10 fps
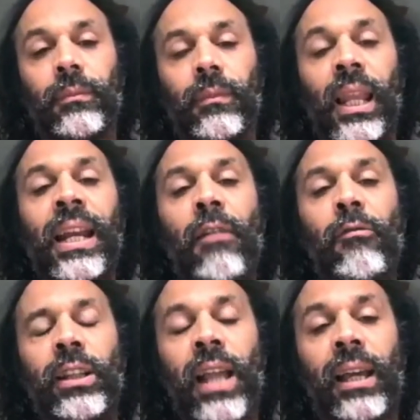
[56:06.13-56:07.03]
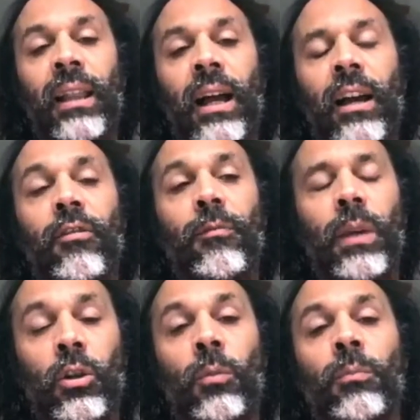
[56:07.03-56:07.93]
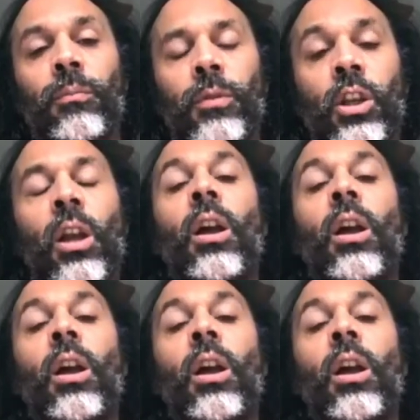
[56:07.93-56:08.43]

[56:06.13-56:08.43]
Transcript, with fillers: everyday life becomes